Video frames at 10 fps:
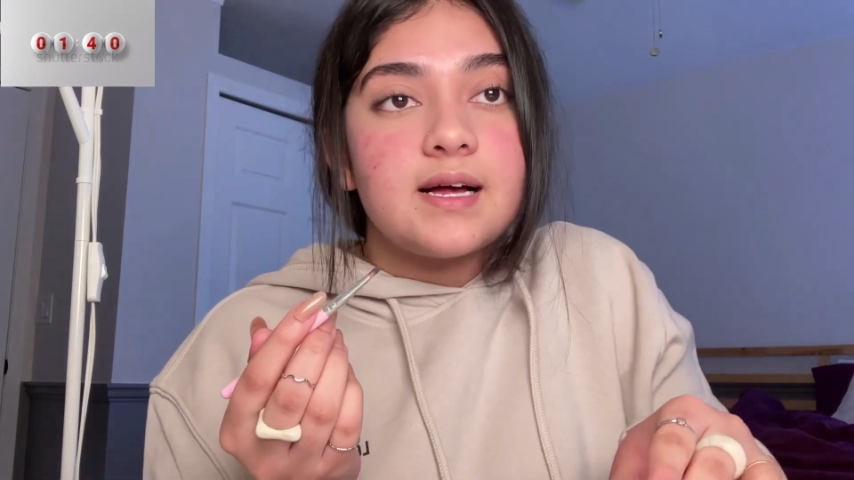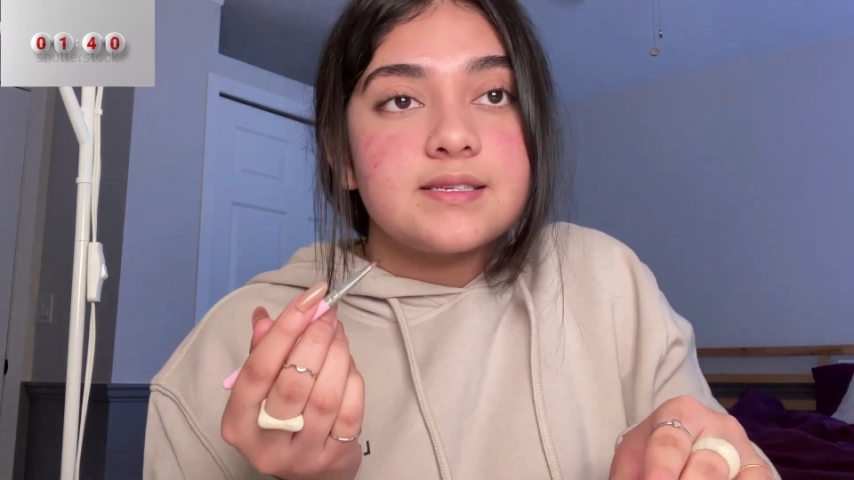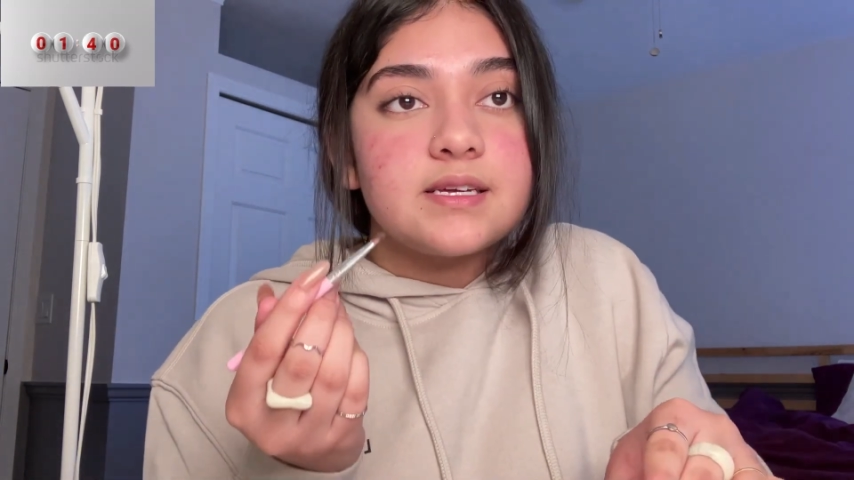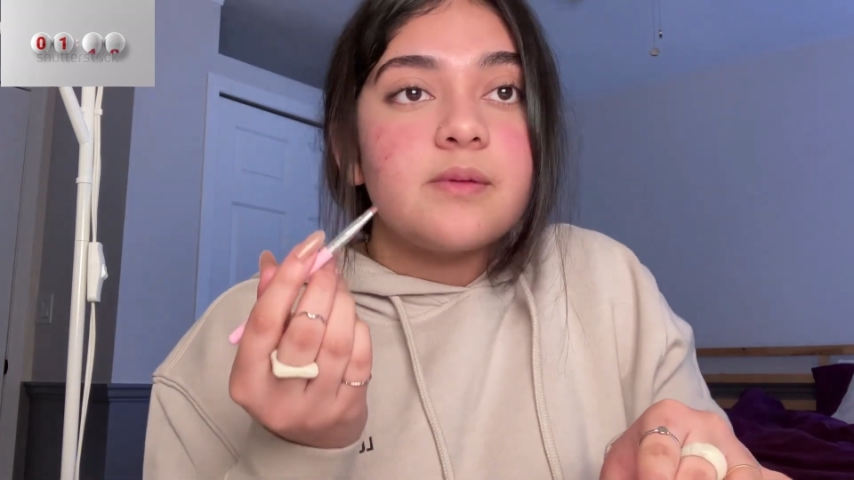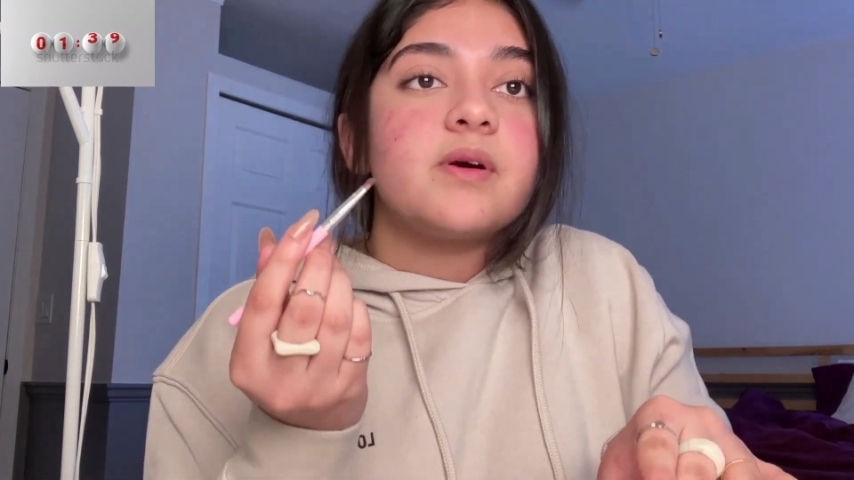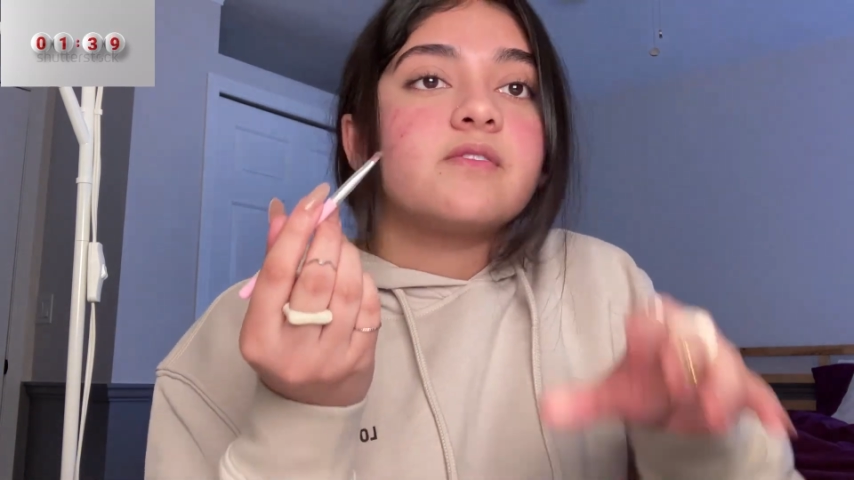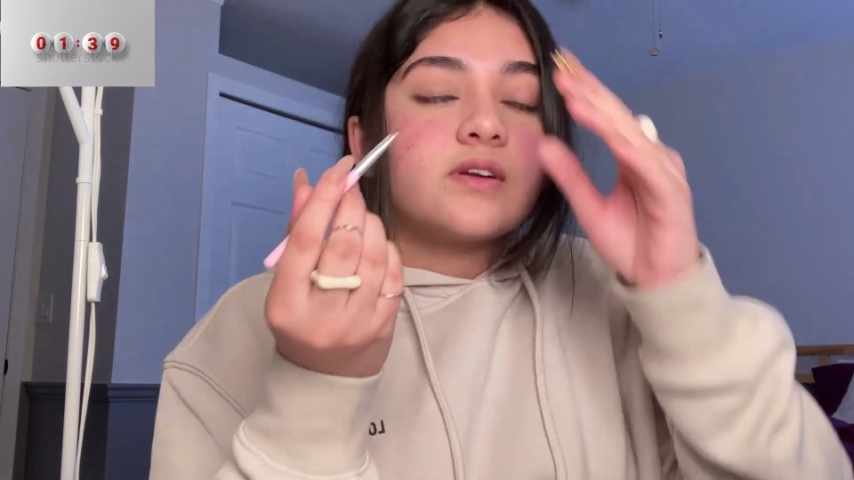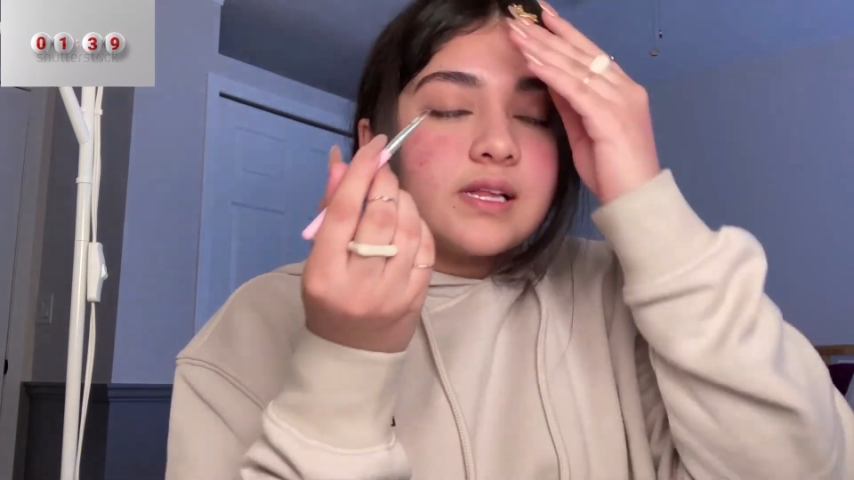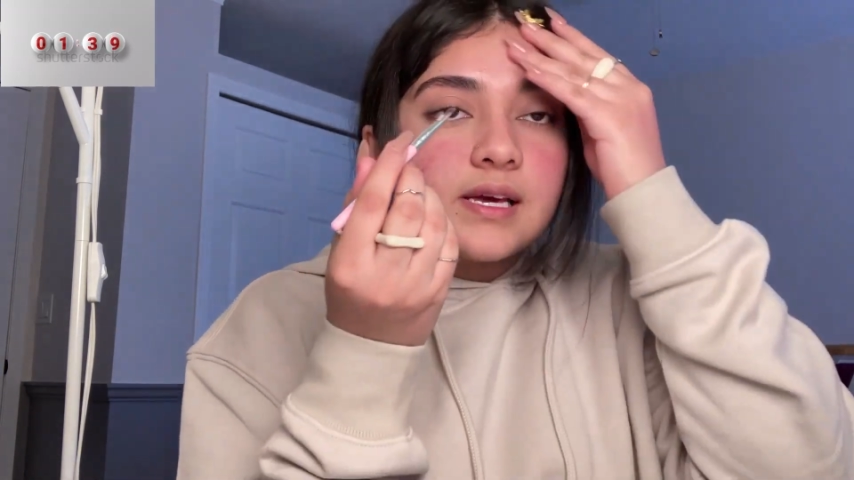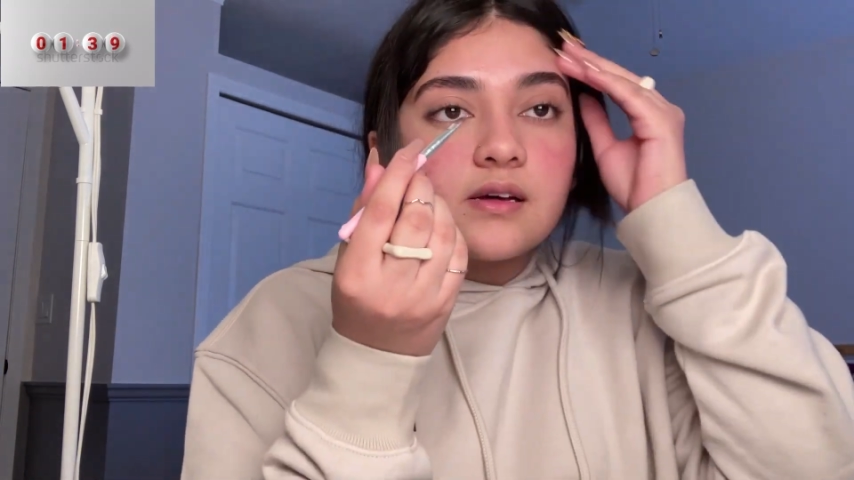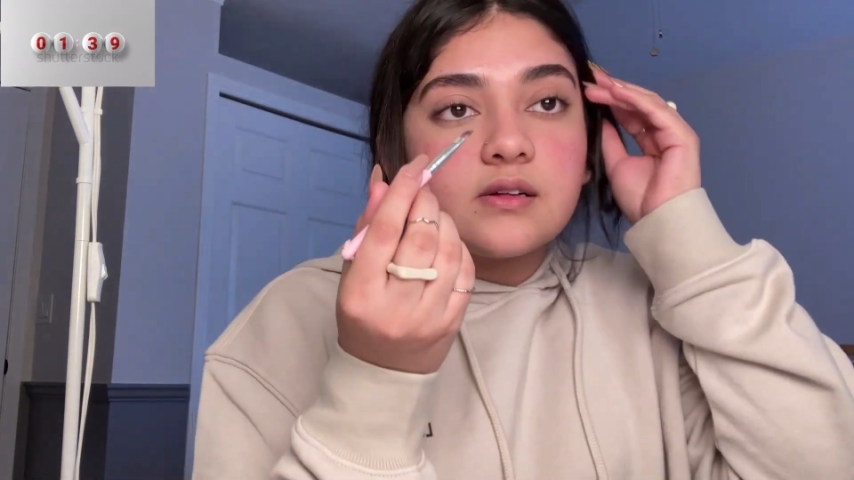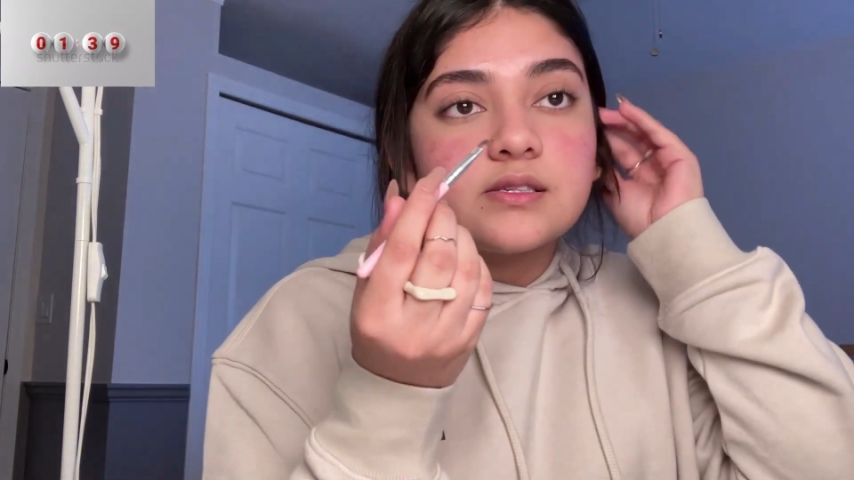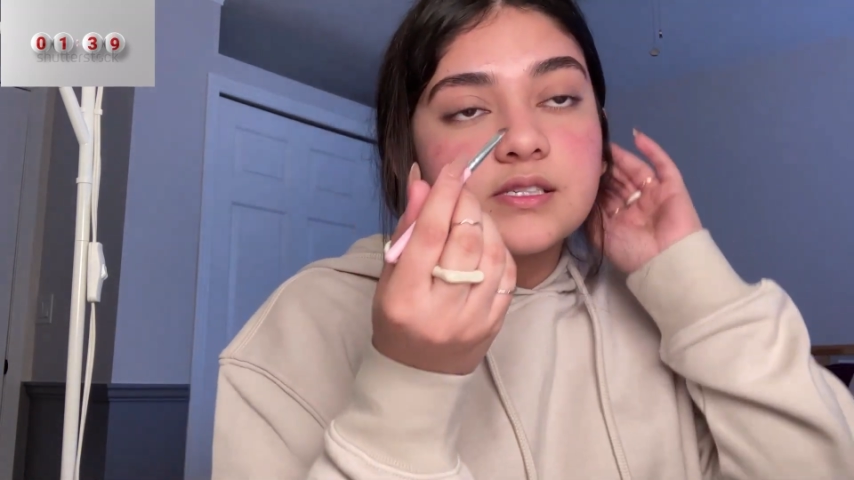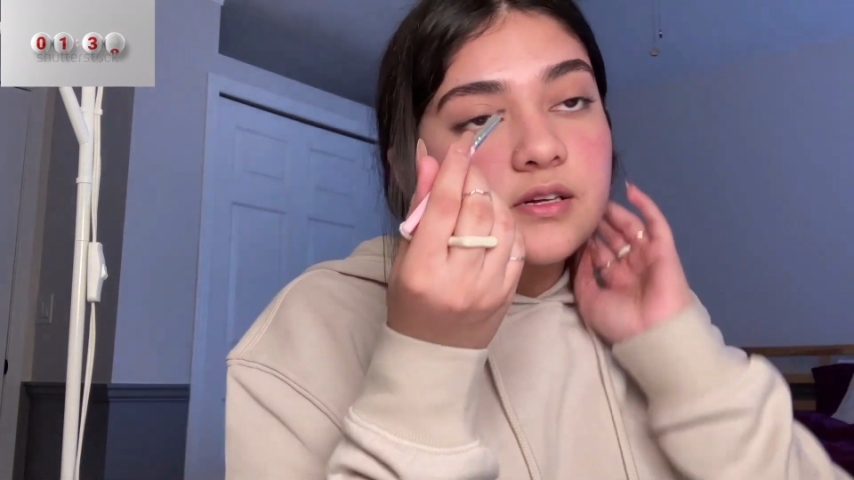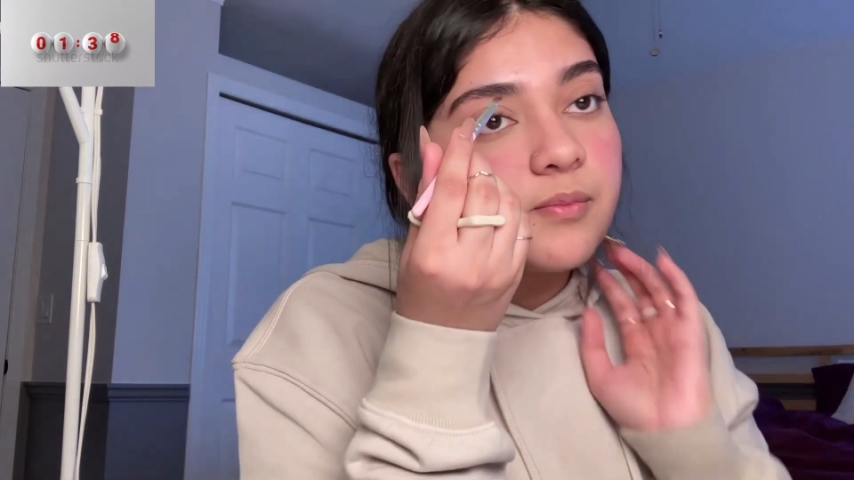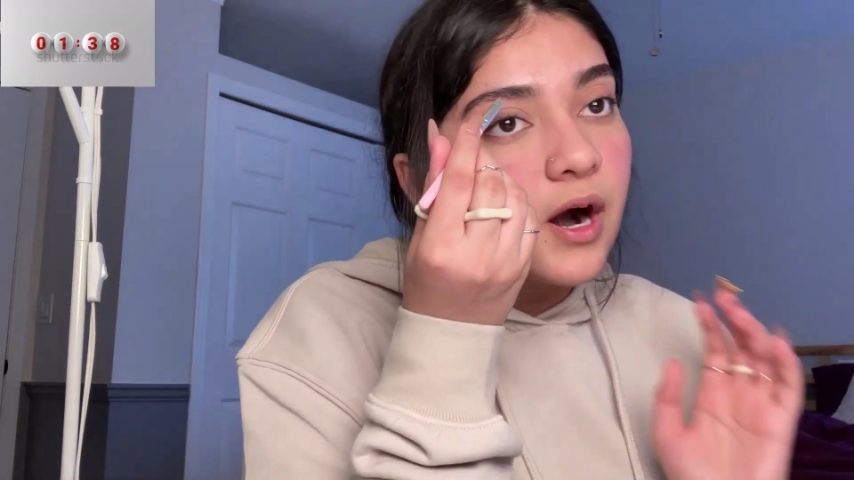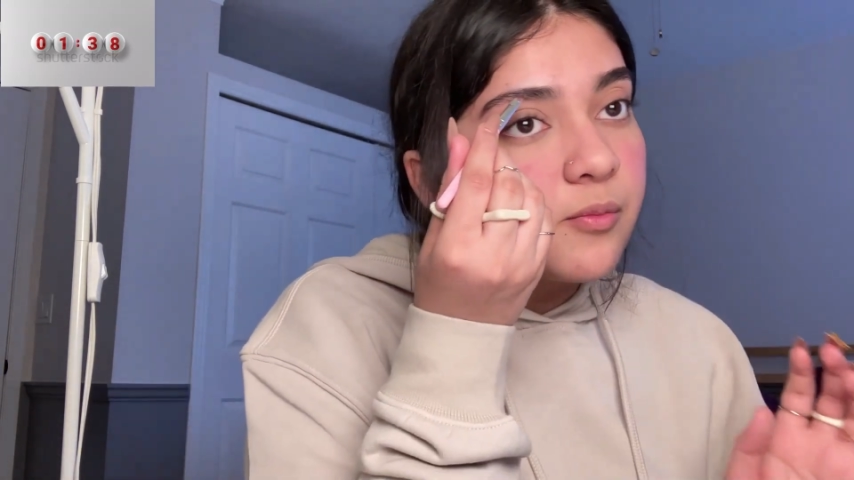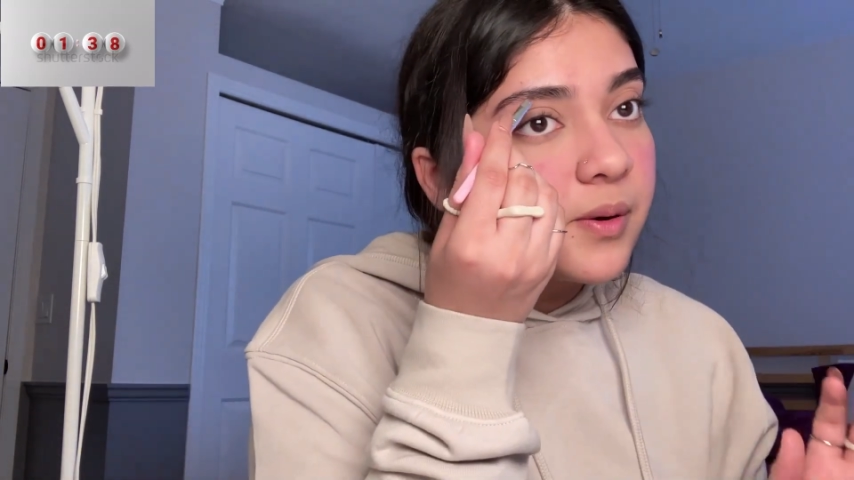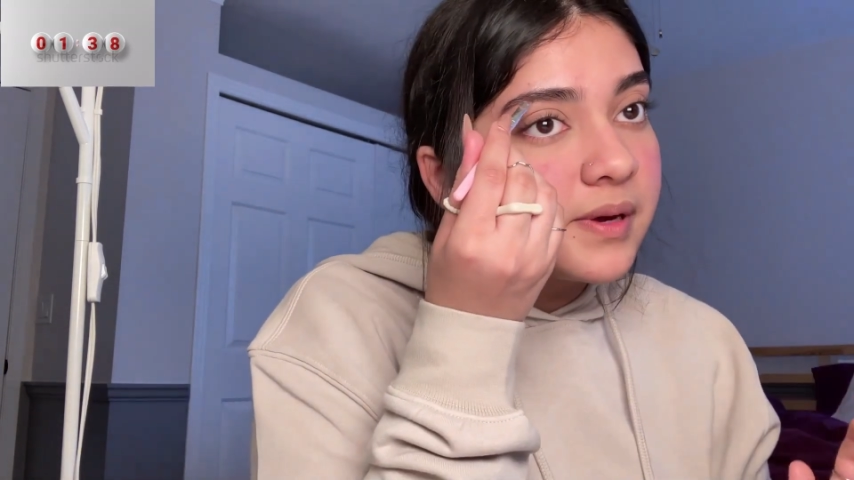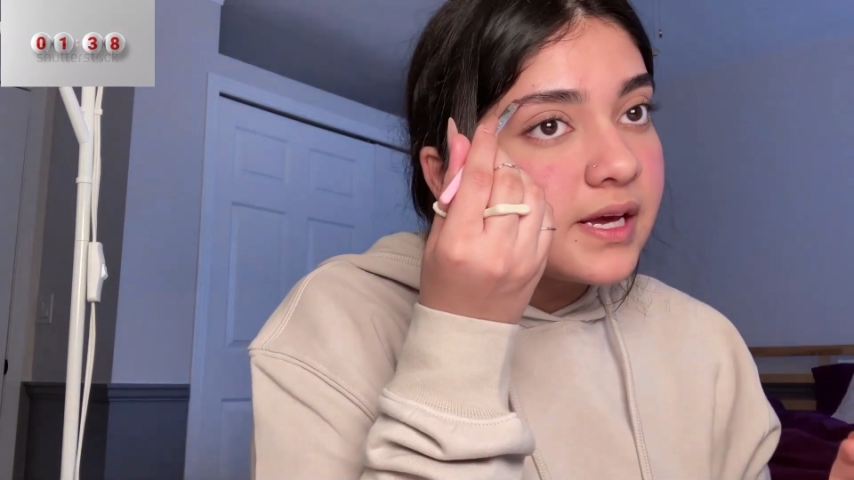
Beverly Hills brow pomade.